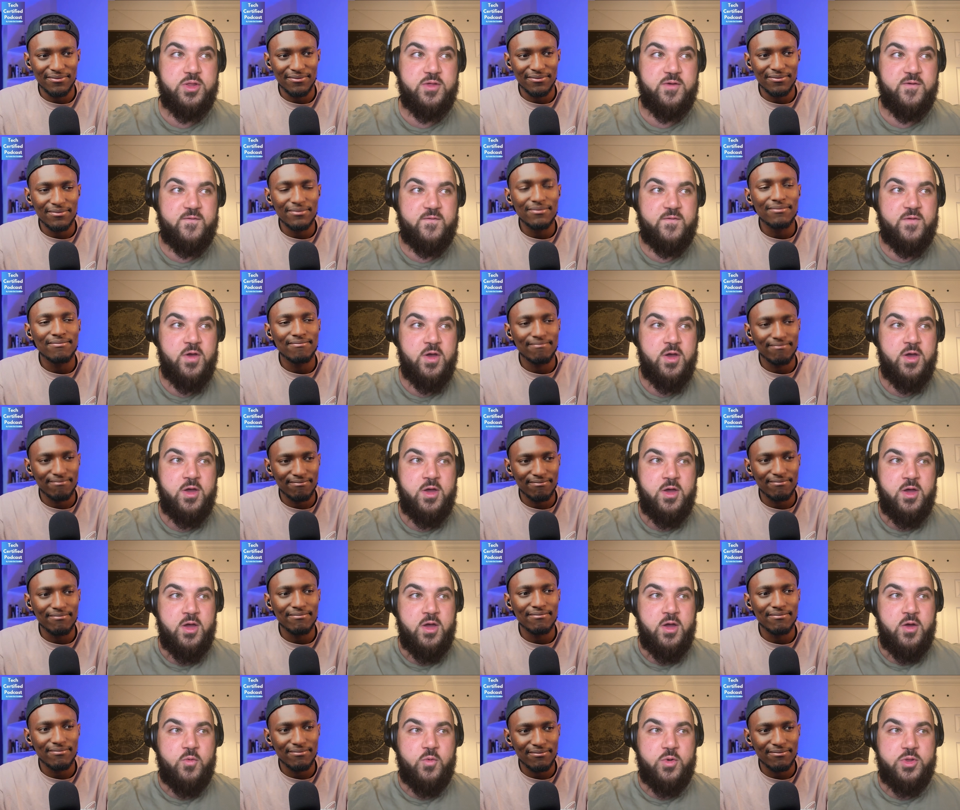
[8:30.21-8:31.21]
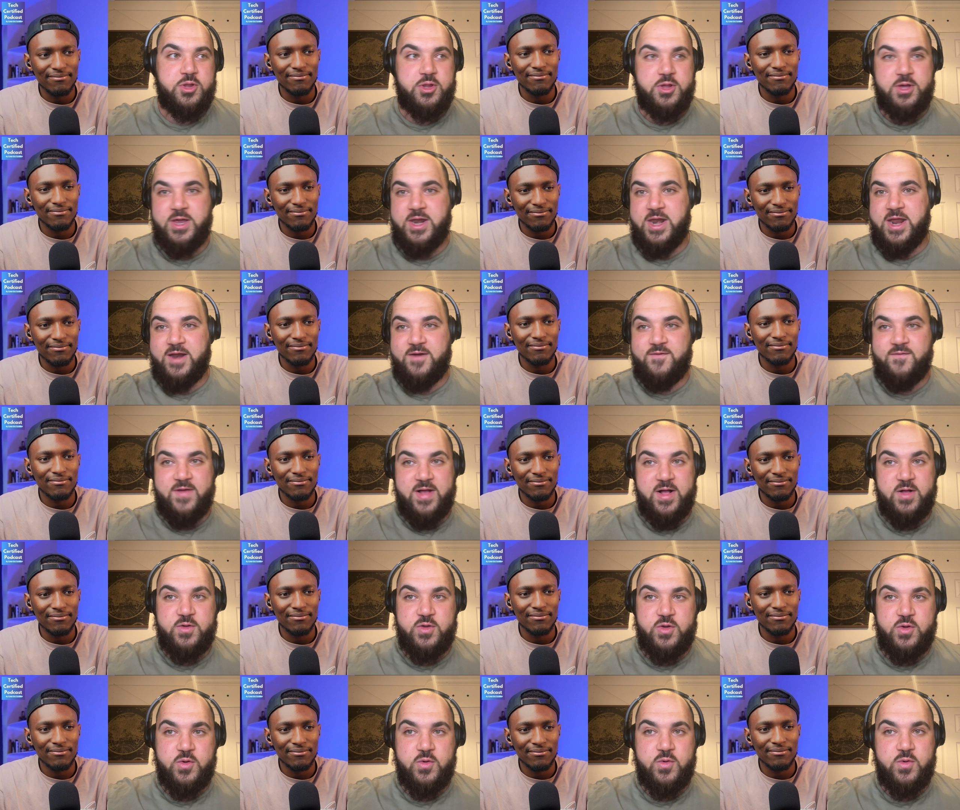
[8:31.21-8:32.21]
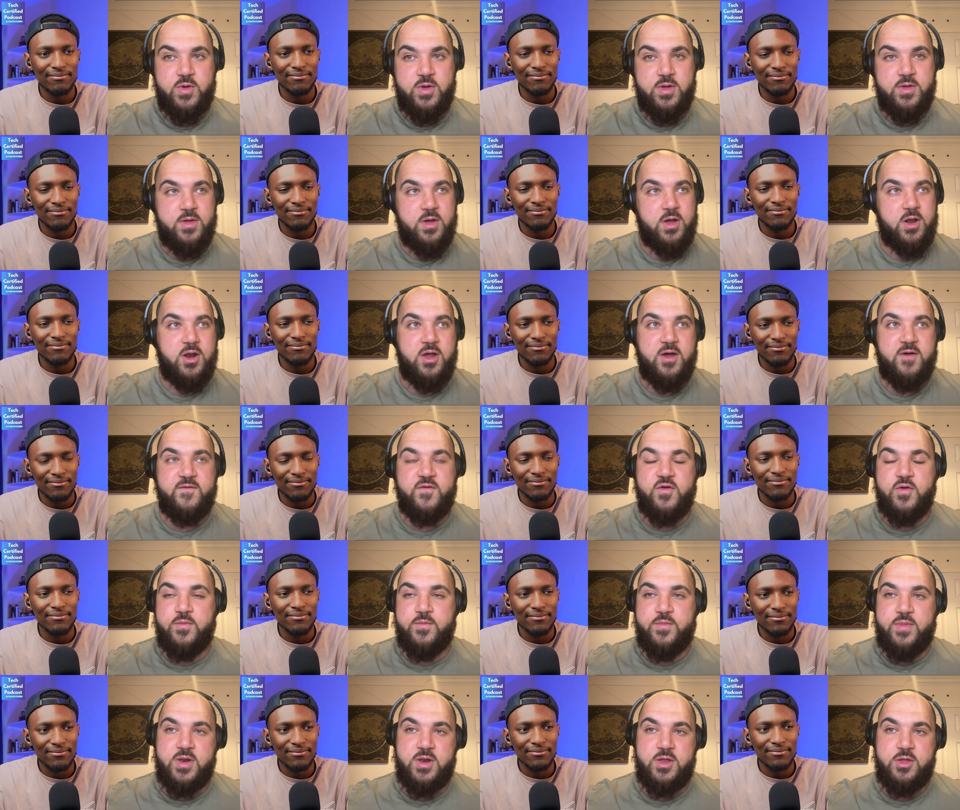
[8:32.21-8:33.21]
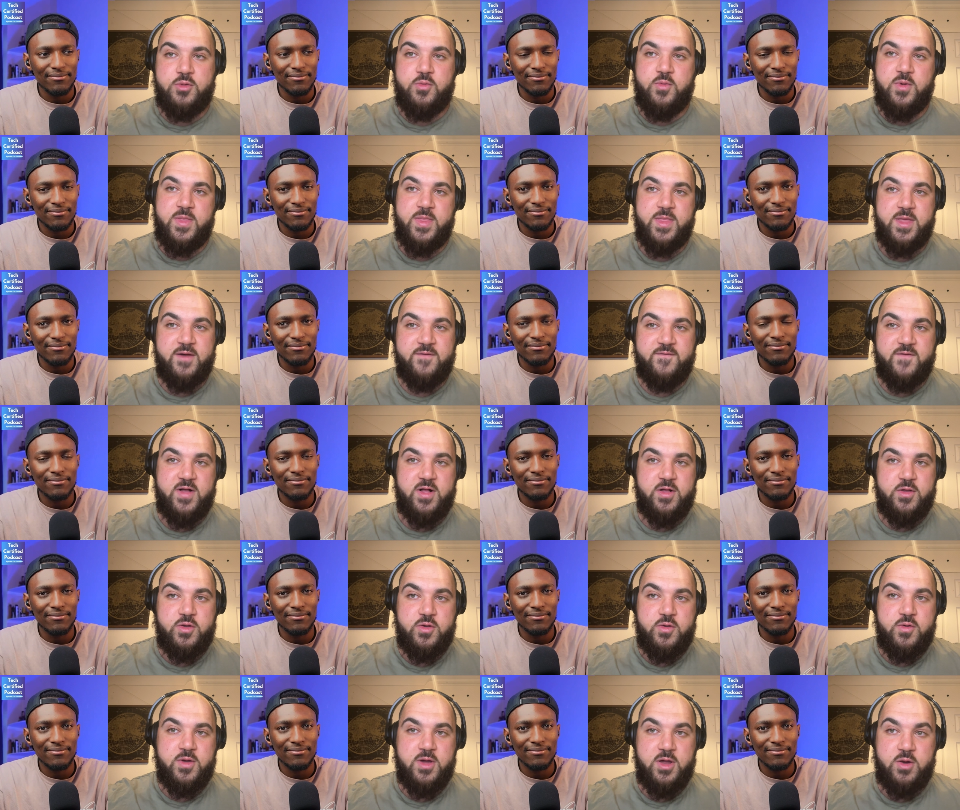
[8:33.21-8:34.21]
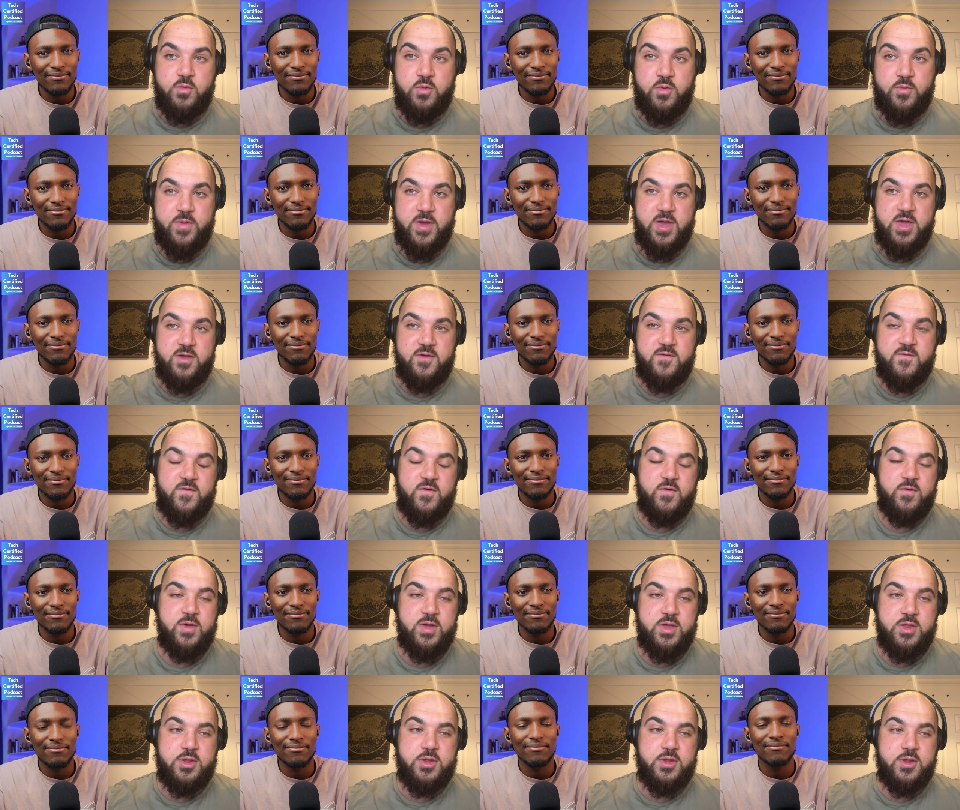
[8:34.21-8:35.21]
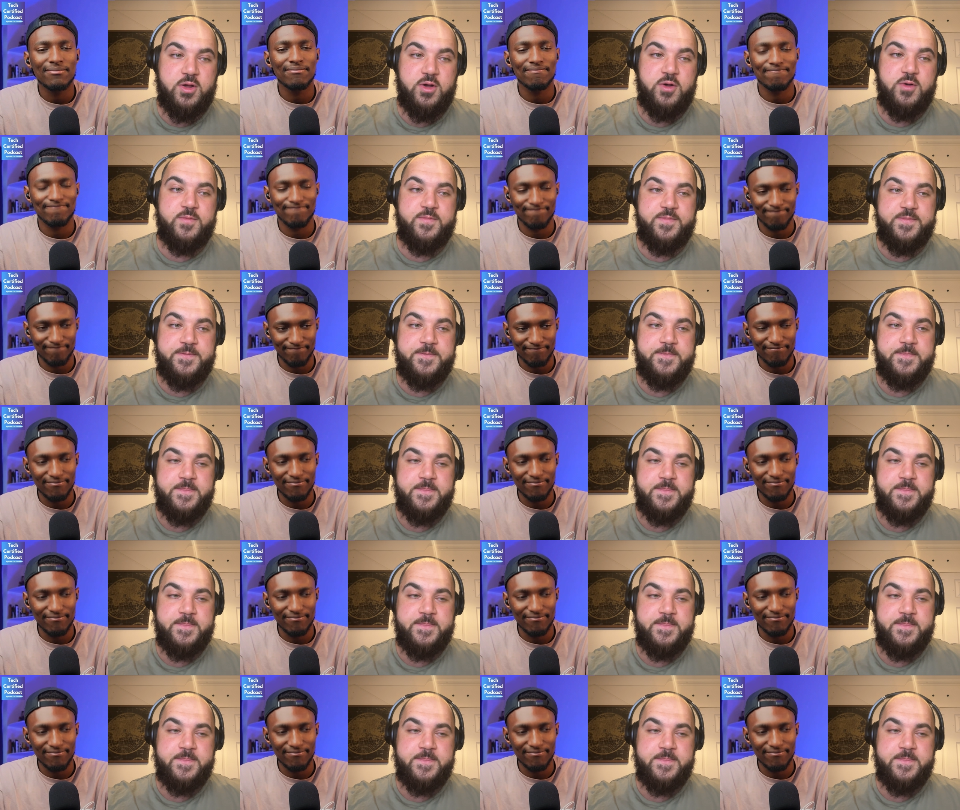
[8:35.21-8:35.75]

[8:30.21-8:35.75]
Speaker 1: once you've once you can add value, a lot of companies want that value and will pay you for it. So